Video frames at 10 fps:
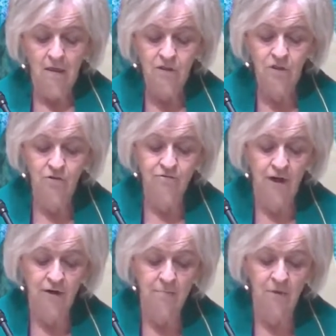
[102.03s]
So
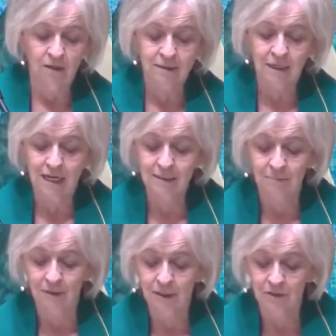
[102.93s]
far in Mark's
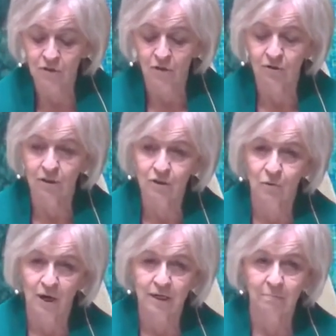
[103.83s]
gospel, he has told us
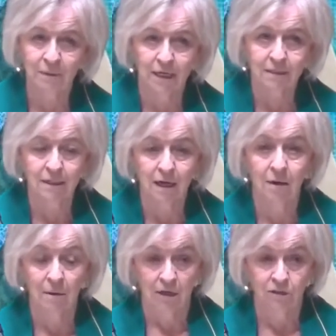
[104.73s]
quite a bit
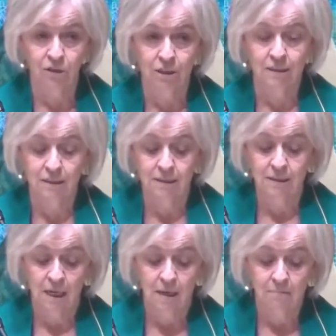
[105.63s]
about
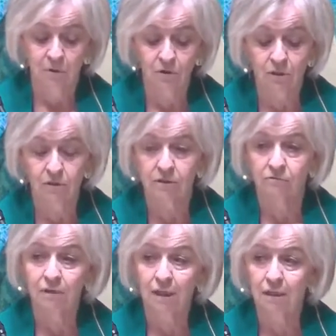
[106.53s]
Jesus' miracles
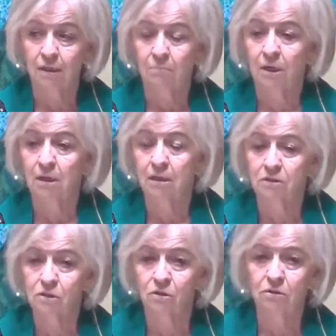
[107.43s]
of healing, but he
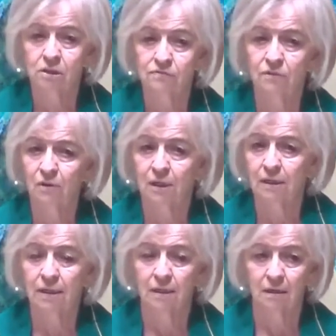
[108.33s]
has told us very
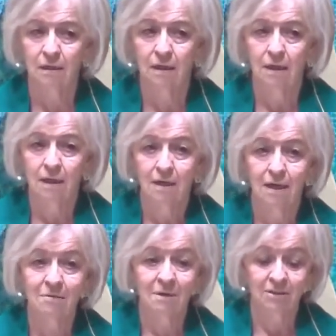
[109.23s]
little
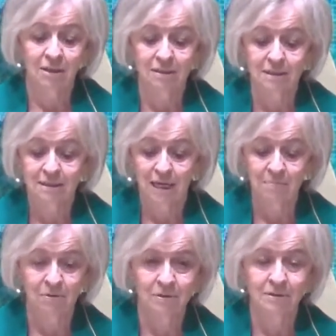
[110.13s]
about the
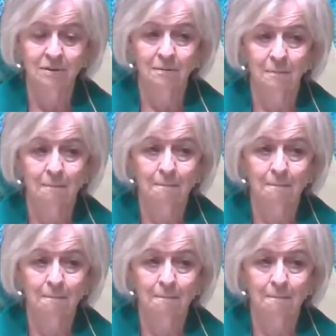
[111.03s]
disciples.